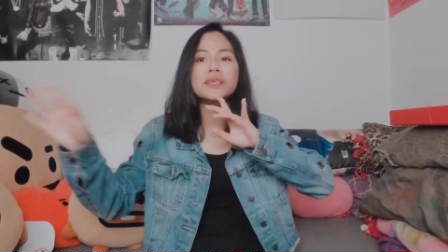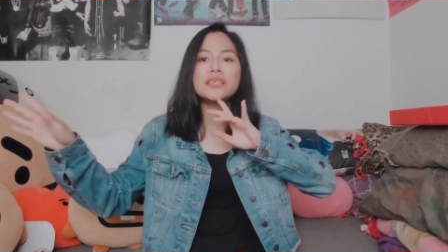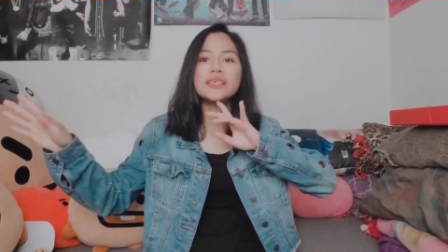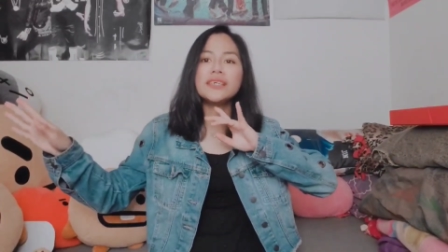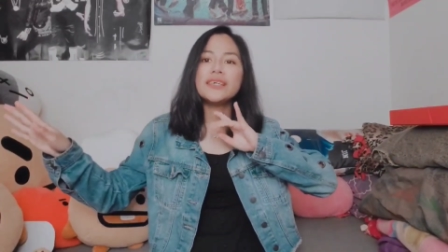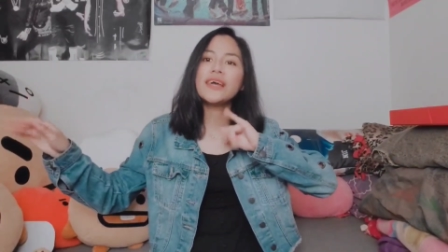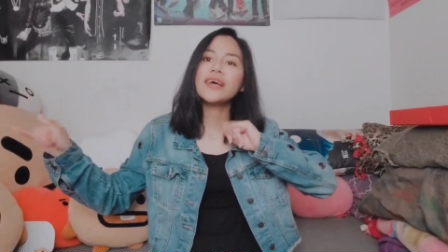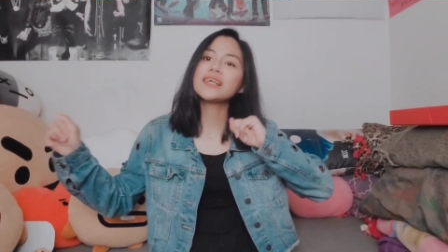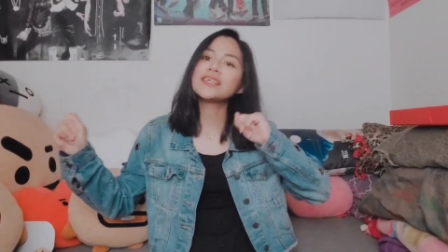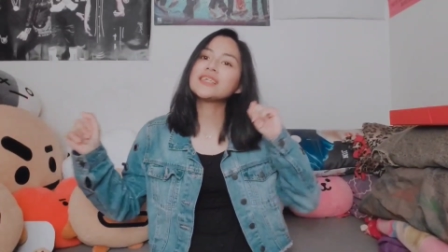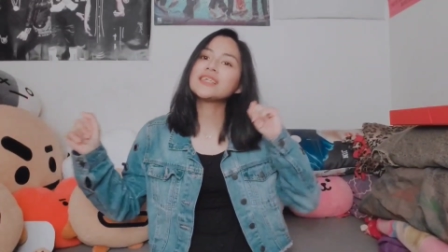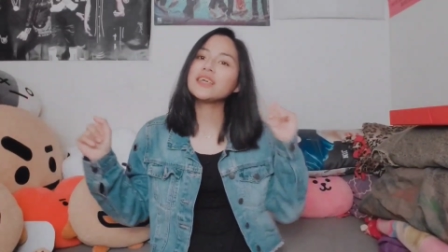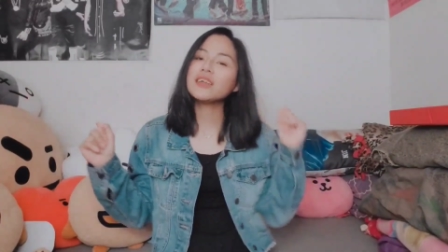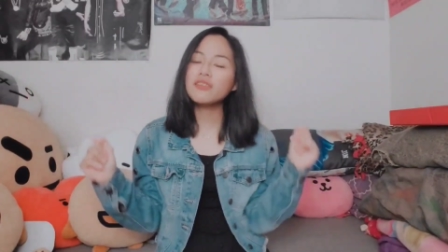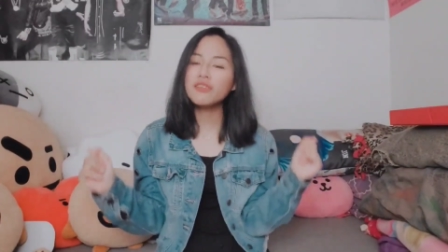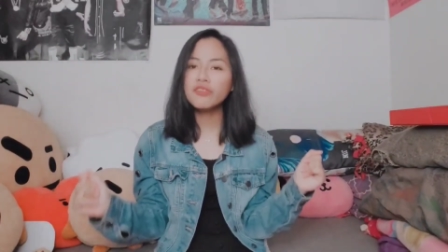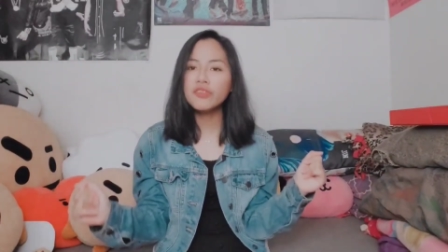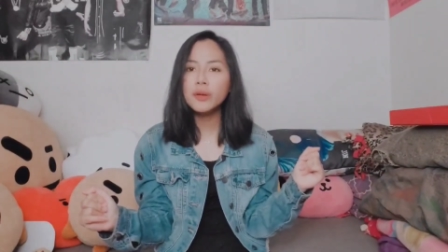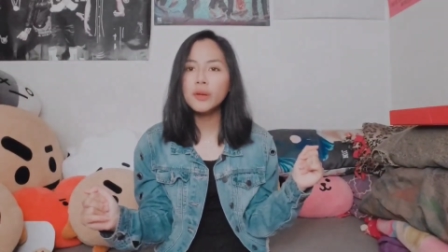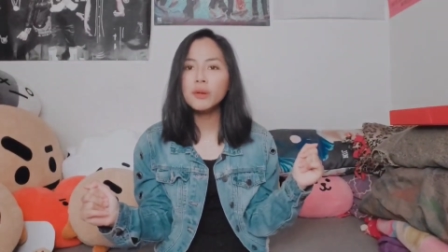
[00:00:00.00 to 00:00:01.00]
BTS
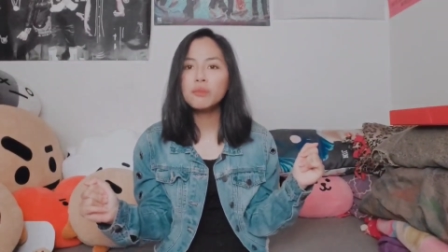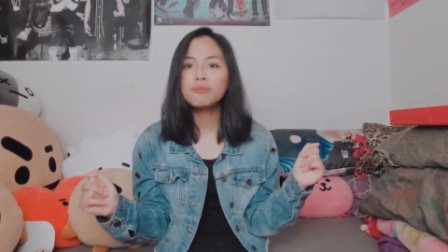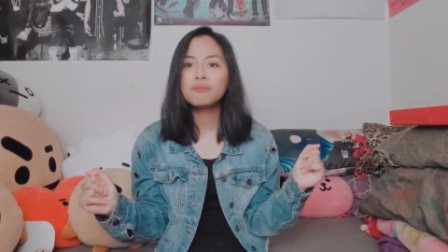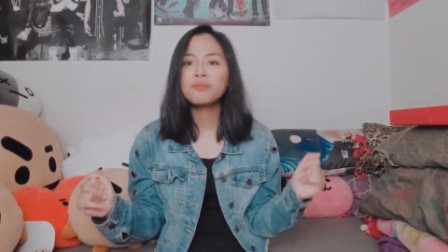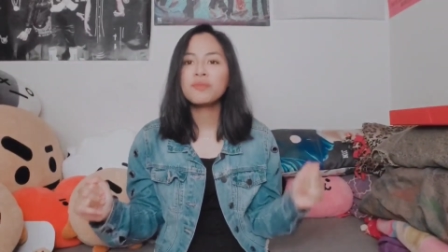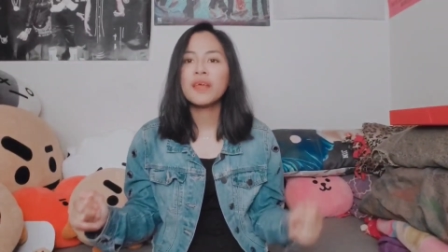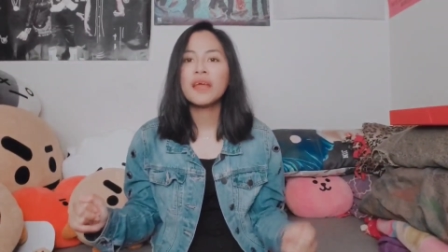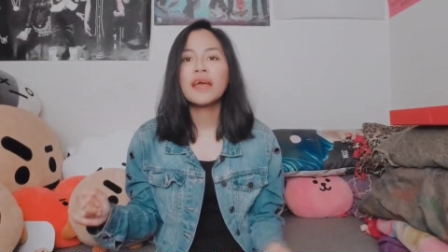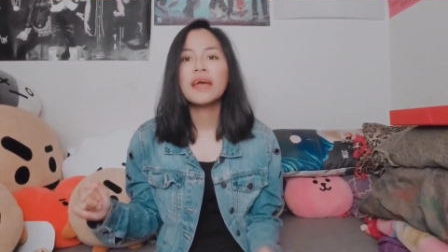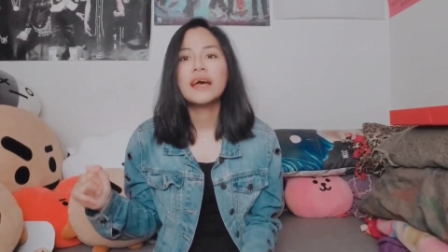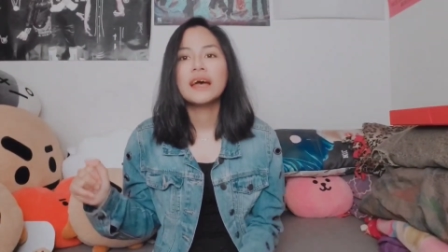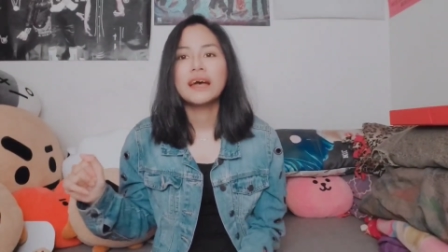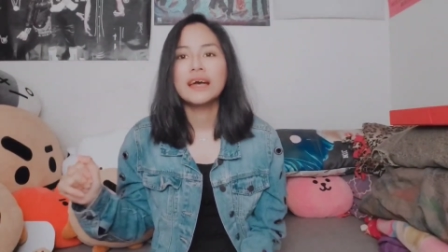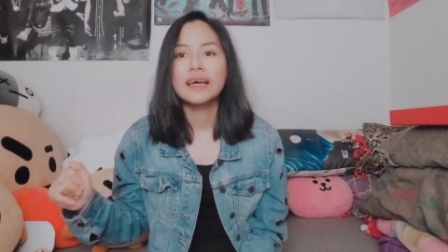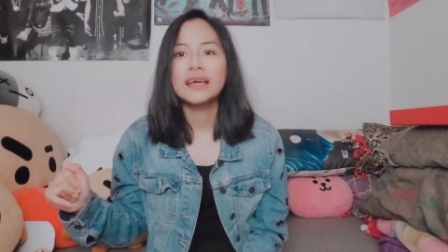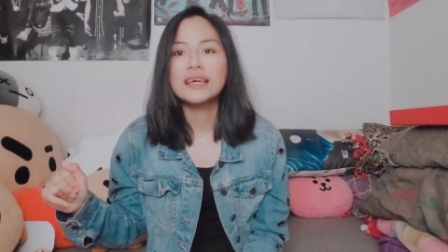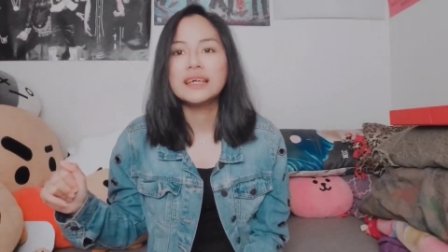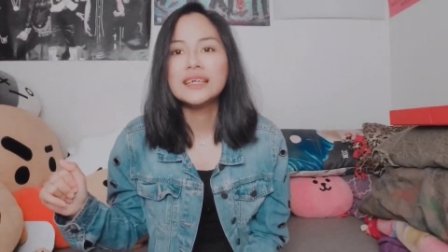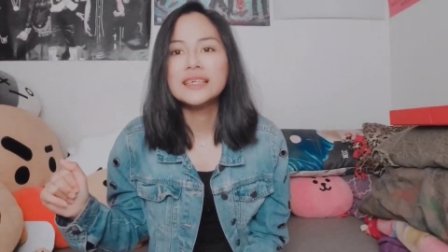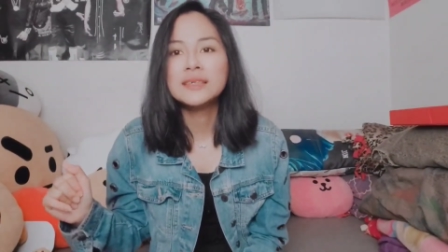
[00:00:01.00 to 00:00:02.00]
City Field
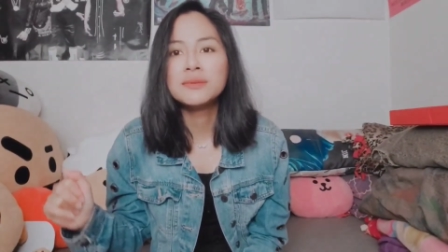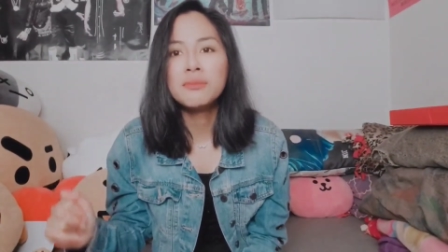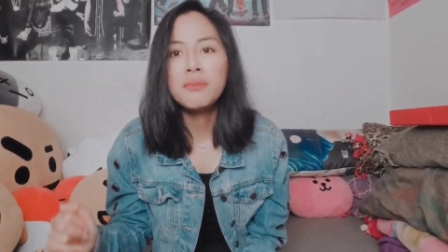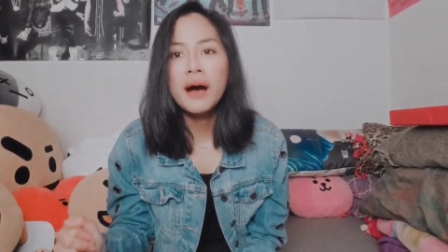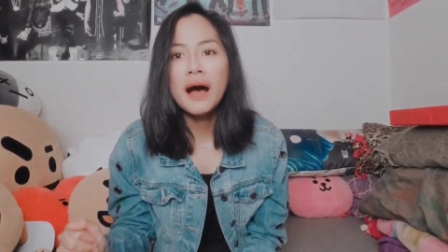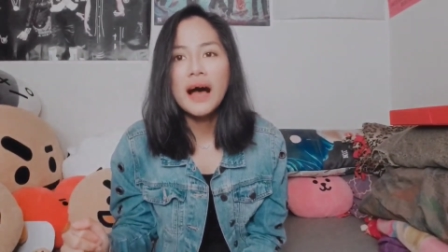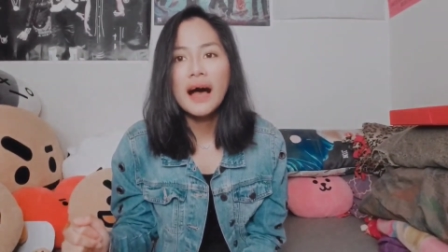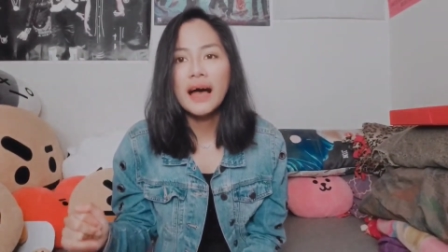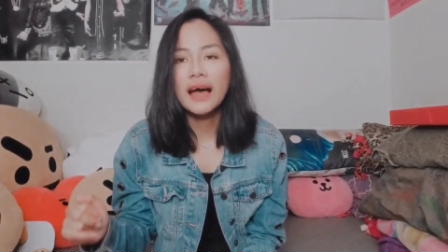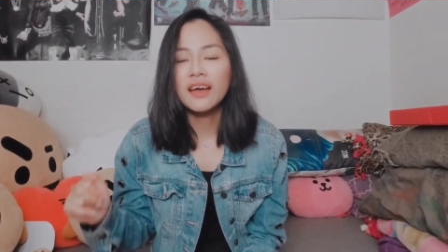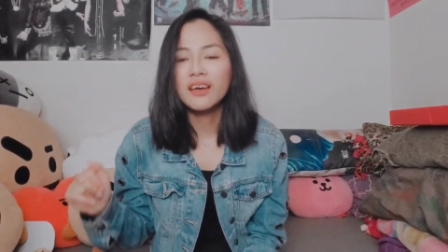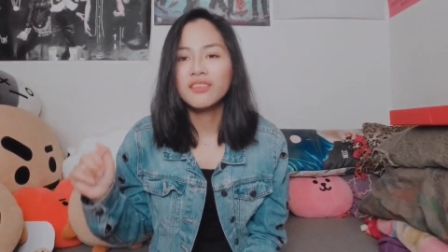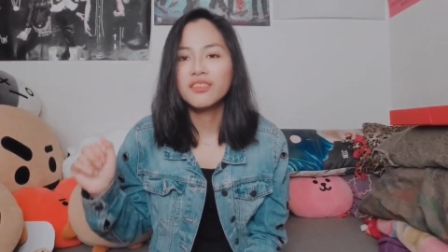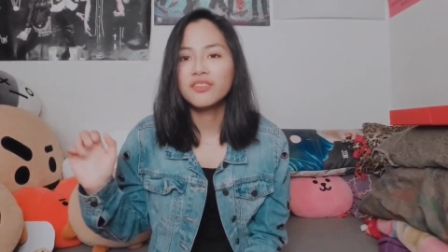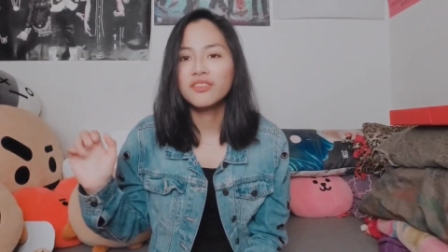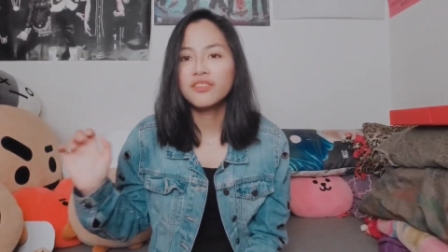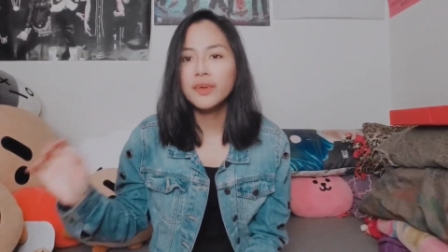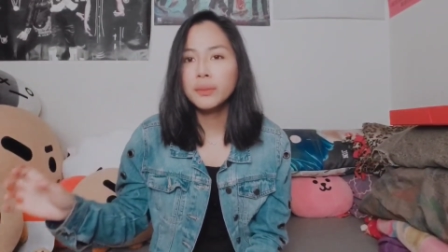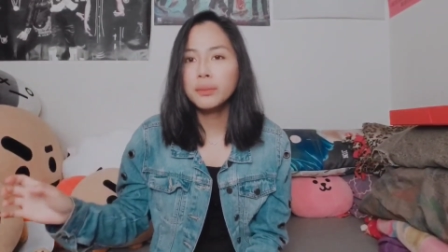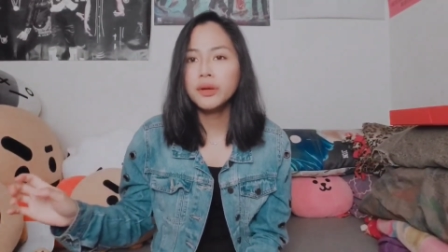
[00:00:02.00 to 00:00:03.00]
is my
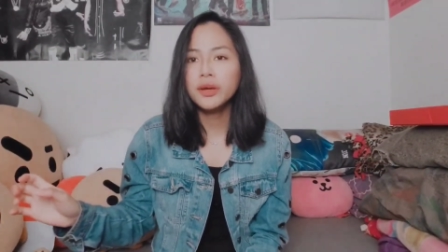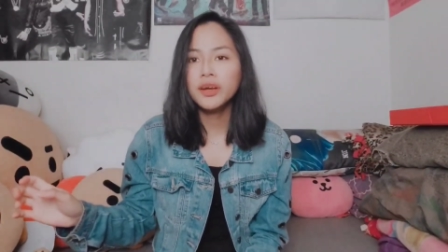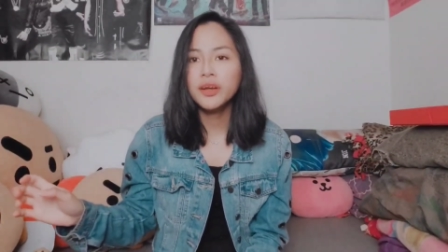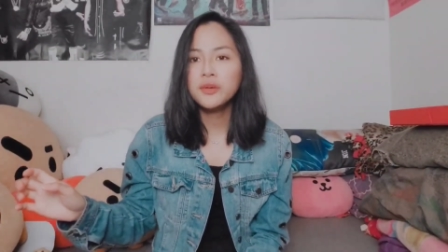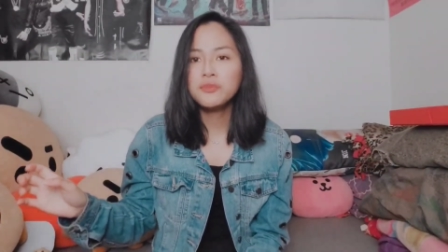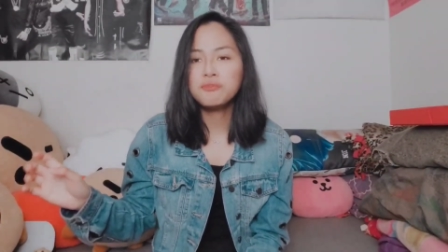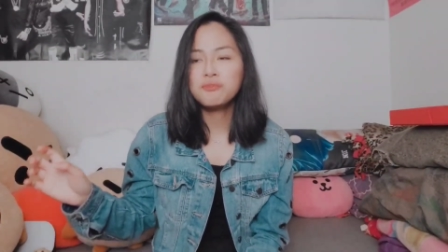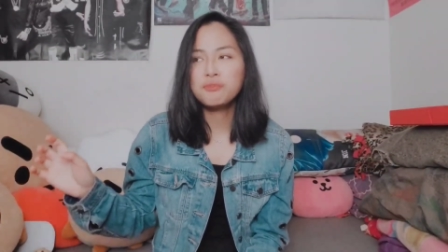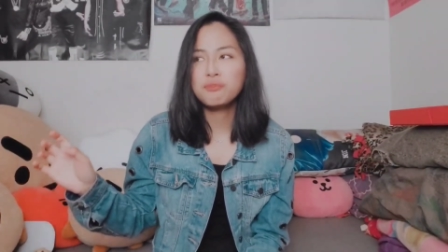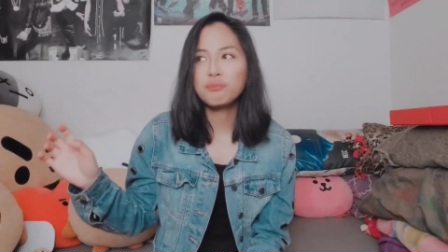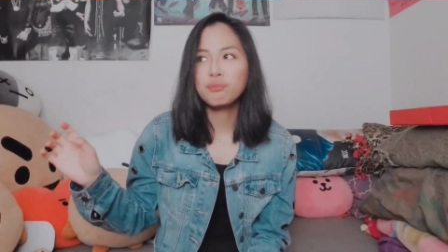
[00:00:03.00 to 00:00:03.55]
favorite